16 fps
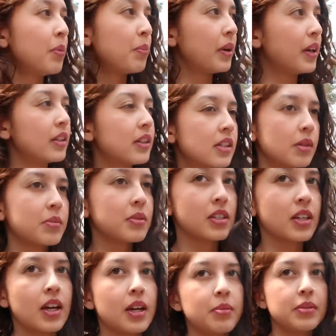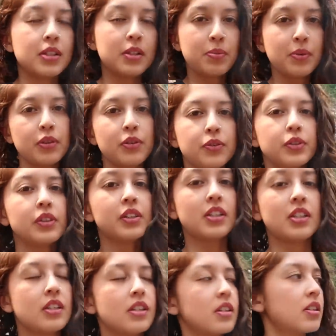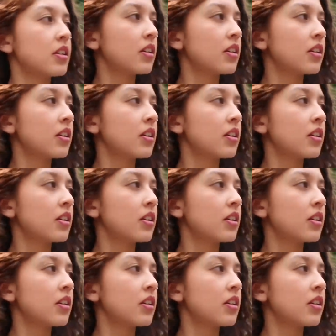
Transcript: but the summertime is beautiful. This is,